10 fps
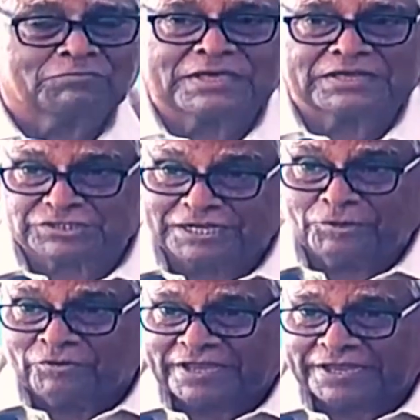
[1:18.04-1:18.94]
but we are still
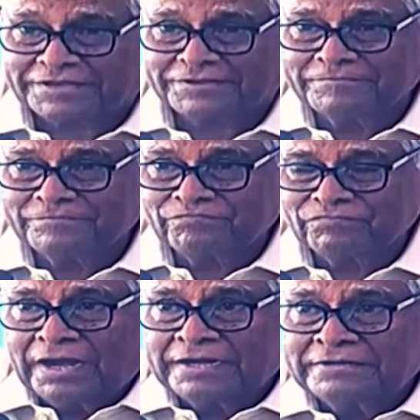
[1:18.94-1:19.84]
doing it.
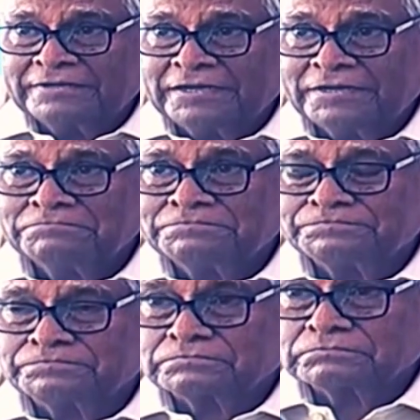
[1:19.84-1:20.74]
And
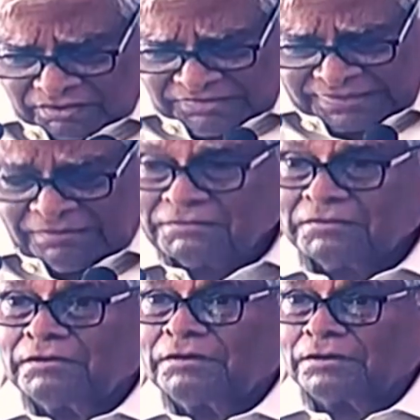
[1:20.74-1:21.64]
then
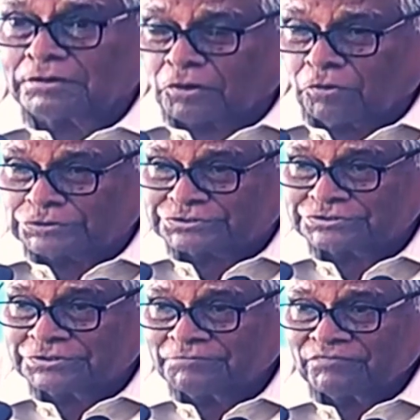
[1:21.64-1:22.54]

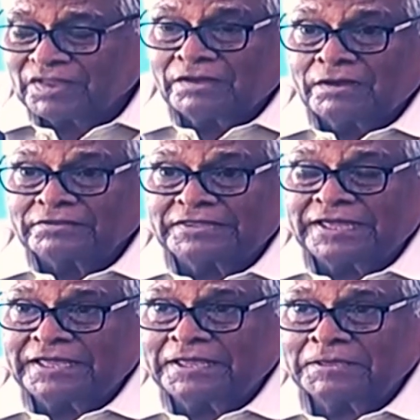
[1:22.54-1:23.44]
roads,
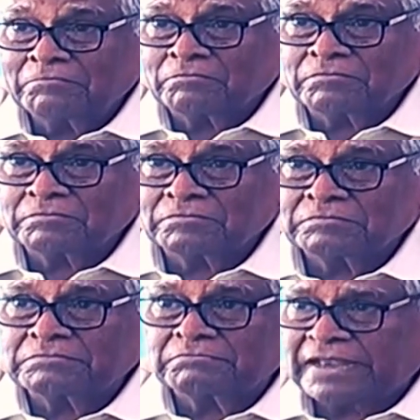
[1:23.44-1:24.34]
the
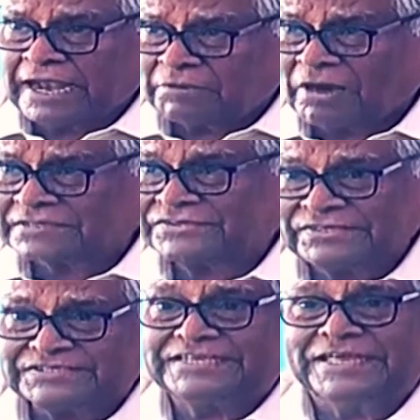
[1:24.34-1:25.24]
landmarks in
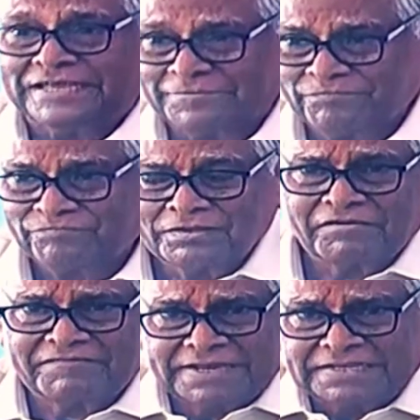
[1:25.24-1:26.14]
the city,
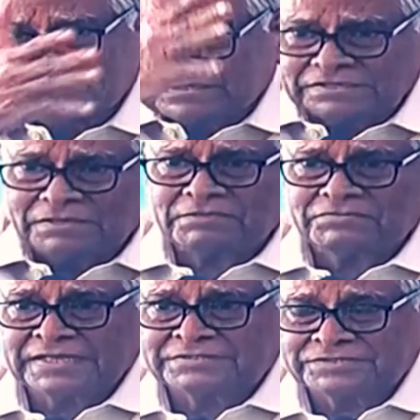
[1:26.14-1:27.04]
the various
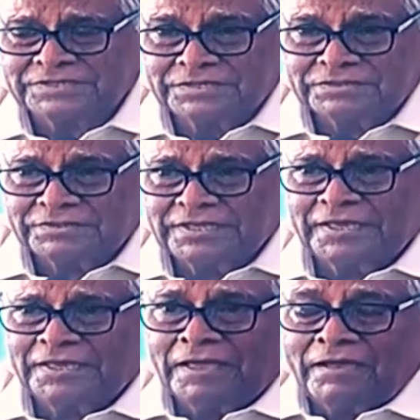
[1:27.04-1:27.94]
things,
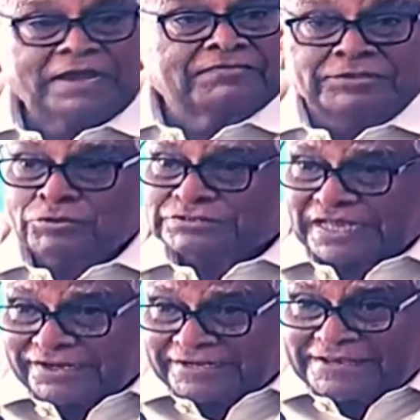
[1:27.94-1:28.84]
and the new
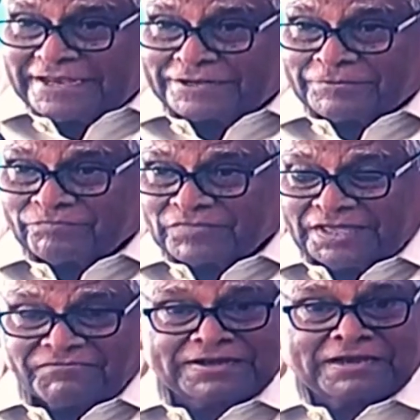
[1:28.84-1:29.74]
secretariat.
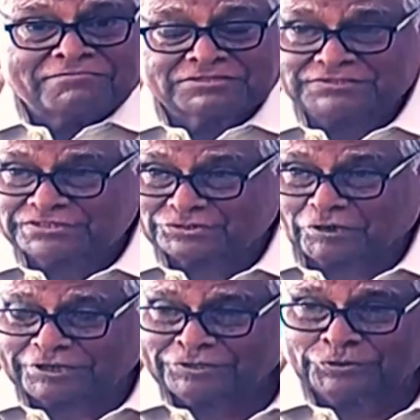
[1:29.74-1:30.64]
In fact, I was just
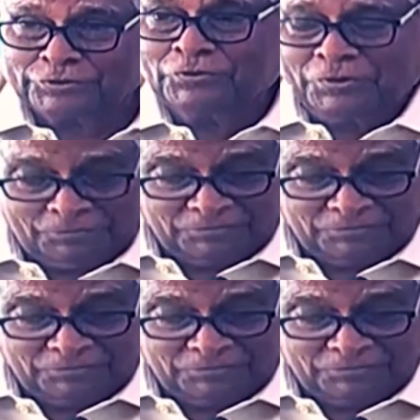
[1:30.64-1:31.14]
talking to